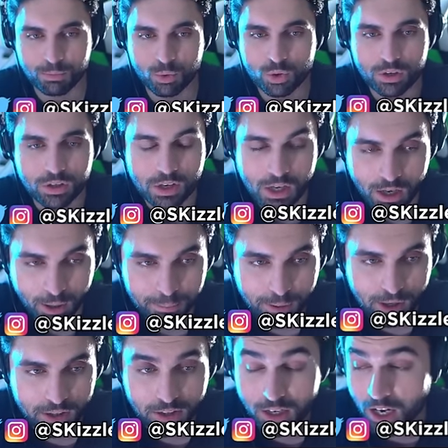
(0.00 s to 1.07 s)
more
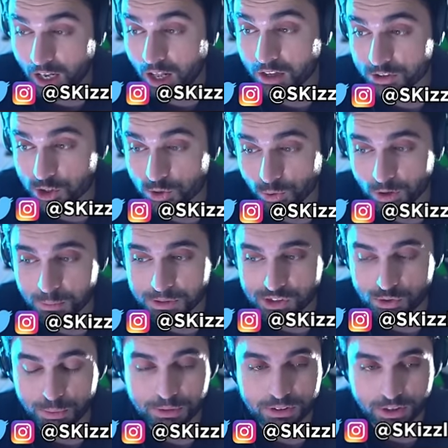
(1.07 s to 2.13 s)
about it. I'll surely be
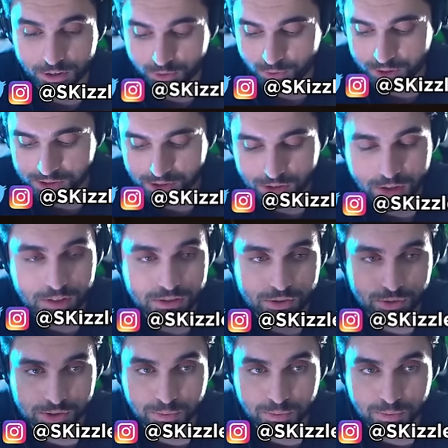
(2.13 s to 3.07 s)
streaming their investor call, so